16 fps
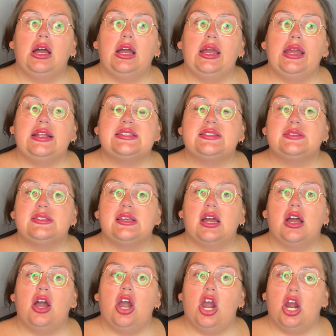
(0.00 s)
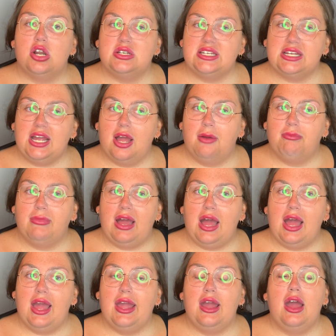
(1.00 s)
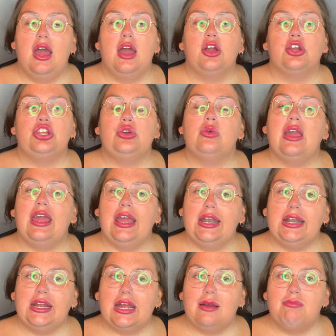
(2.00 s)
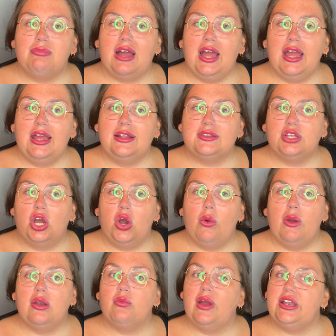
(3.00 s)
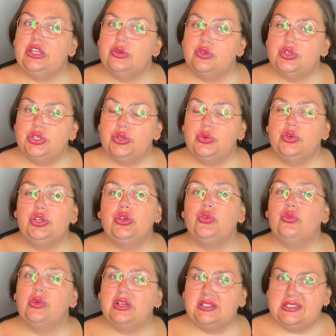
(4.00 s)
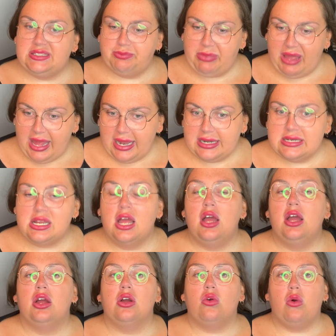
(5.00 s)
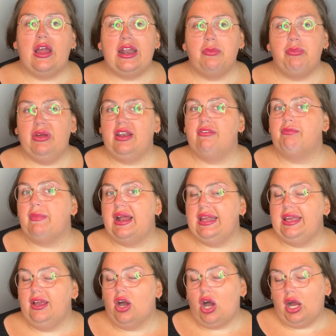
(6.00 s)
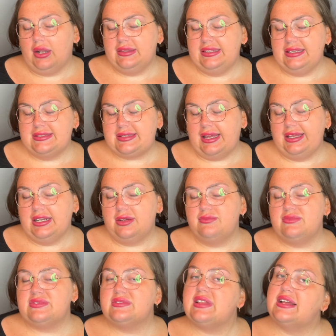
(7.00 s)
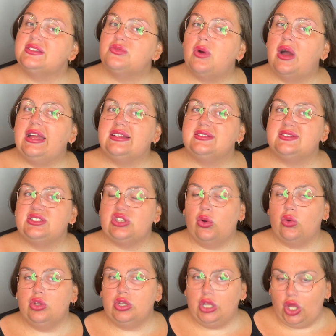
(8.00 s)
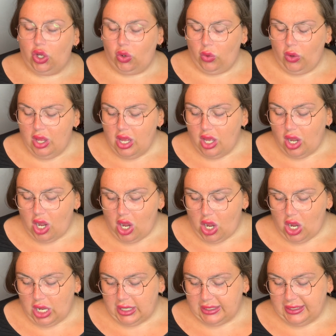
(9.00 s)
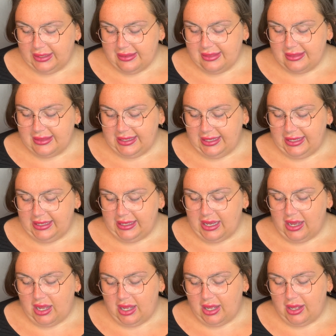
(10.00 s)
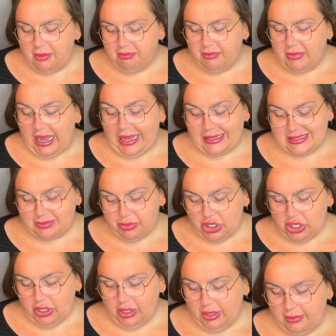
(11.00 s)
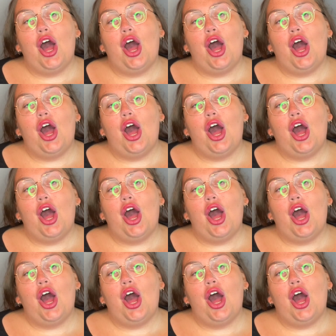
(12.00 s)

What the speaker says: It's hard to come by. You can come by it though, and when you do, you will spend quite a bit of money on these items. That's why it's so low on the Iceberg.